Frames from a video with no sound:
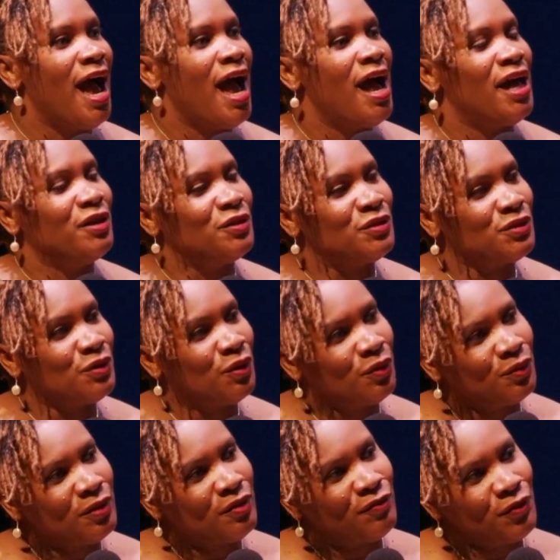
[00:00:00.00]
And so
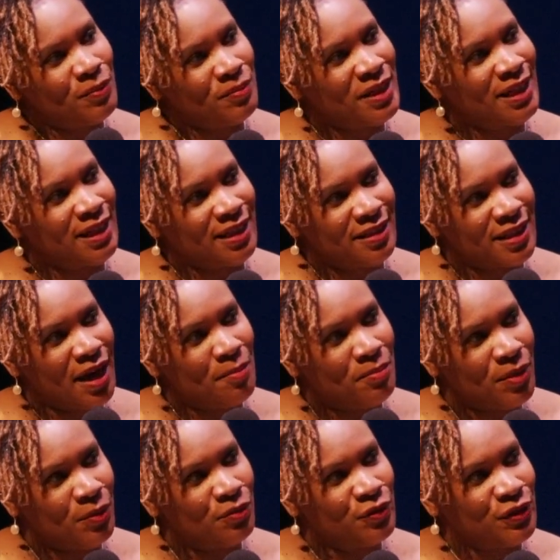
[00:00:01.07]
for me, that
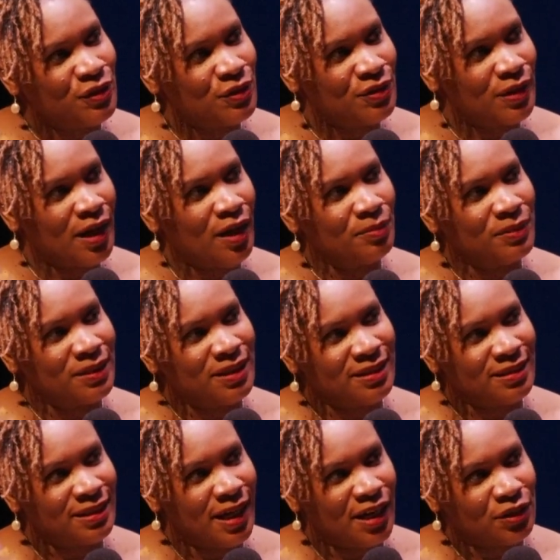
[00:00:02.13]
memory stood out because
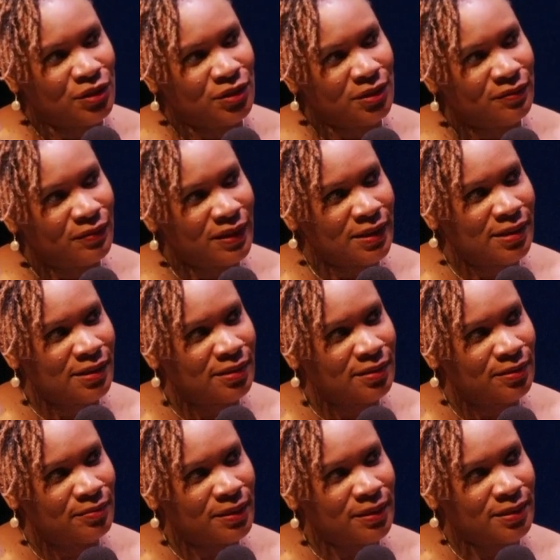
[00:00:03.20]
I should have listened,
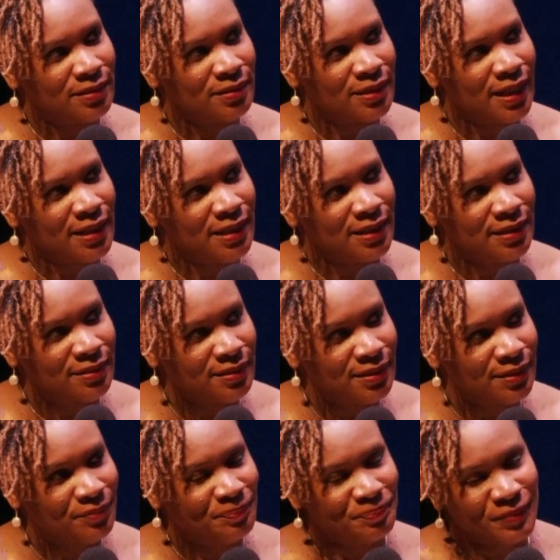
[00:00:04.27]
but I didn't.
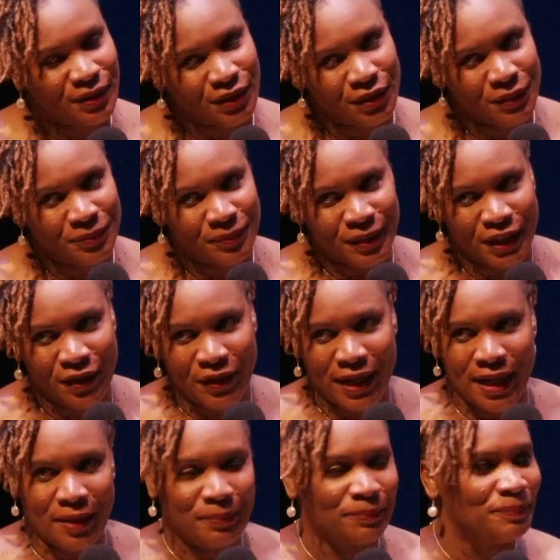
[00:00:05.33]
So here I
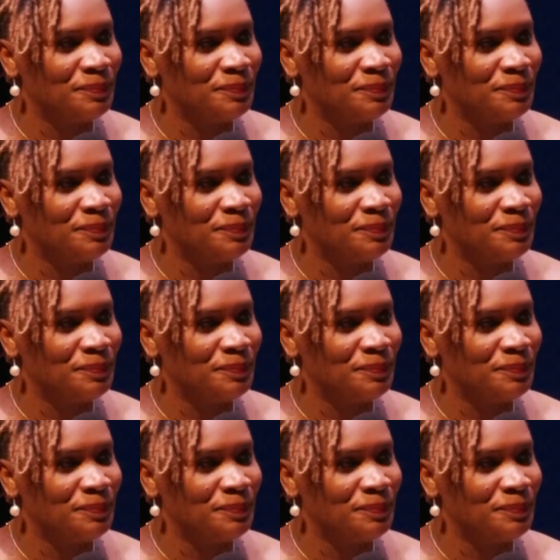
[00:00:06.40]
am.